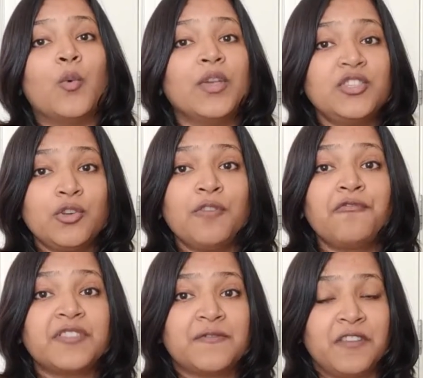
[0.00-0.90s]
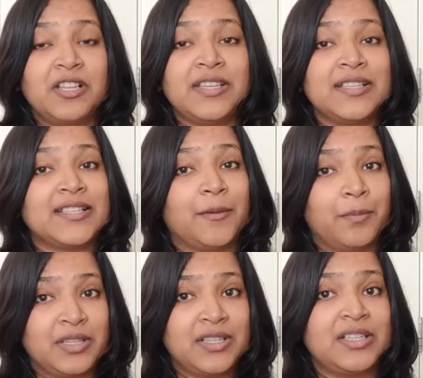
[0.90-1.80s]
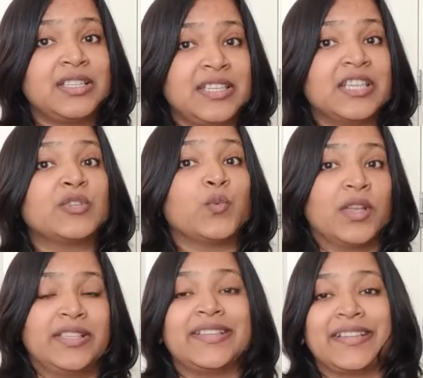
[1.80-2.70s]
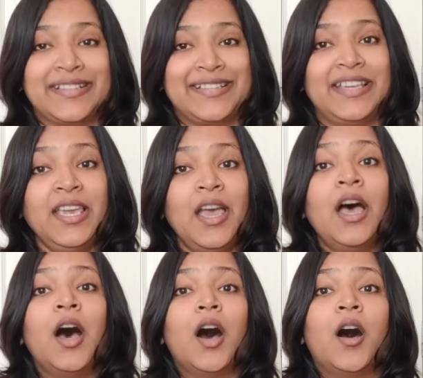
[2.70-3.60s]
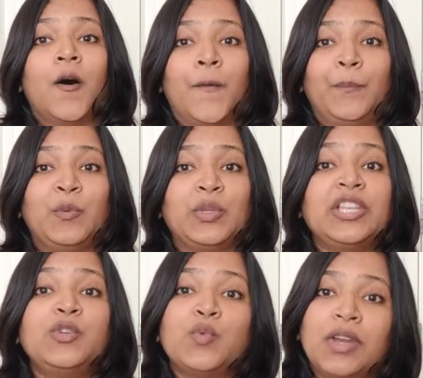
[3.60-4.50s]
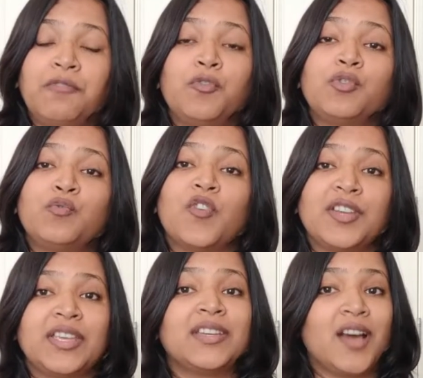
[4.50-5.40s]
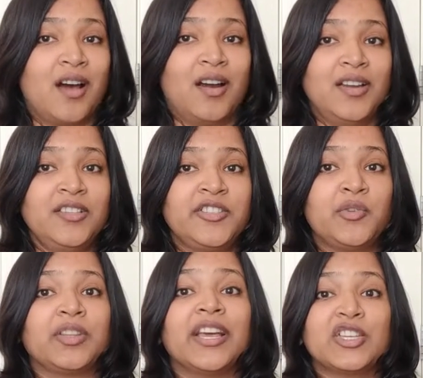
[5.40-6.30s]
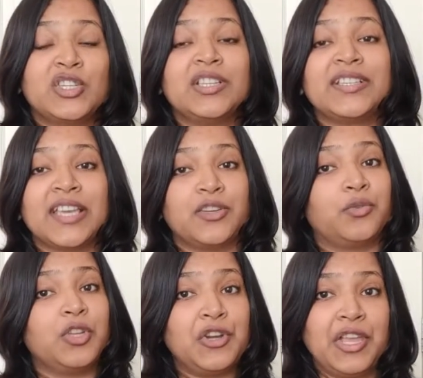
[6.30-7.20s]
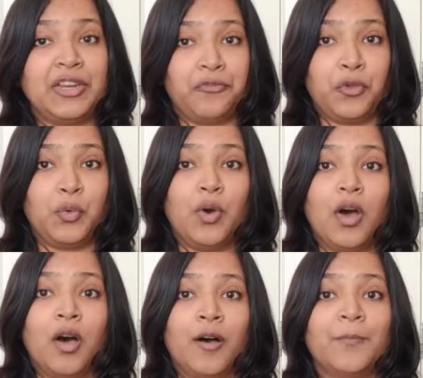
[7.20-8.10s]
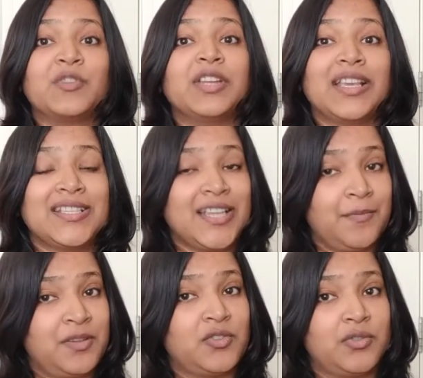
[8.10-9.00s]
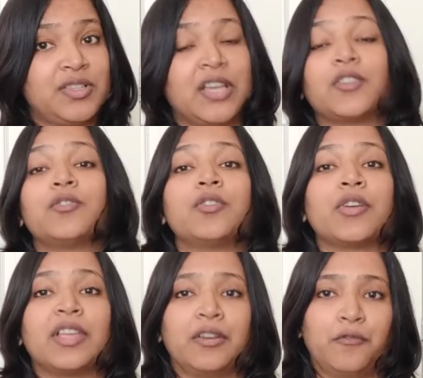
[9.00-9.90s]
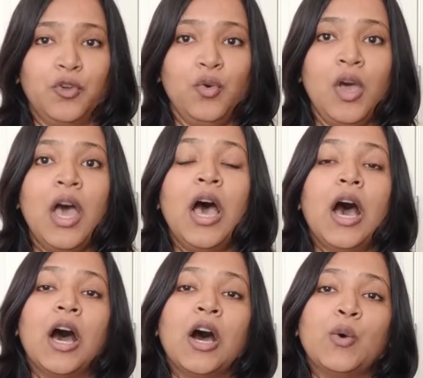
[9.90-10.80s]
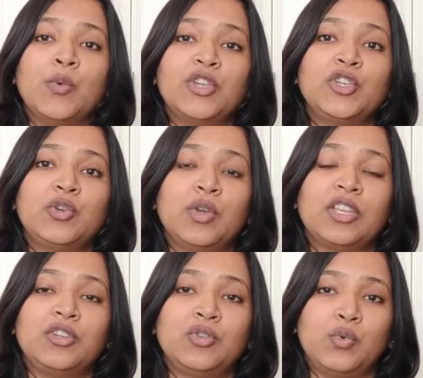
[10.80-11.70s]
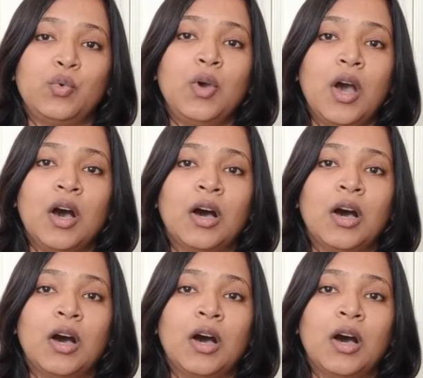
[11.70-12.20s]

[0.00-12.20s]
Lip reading: Once you have filled and submitted the DS-160, within 24 to 48 hours, you can actually schedule your interview. So next step is to schedule your interview, which you can do.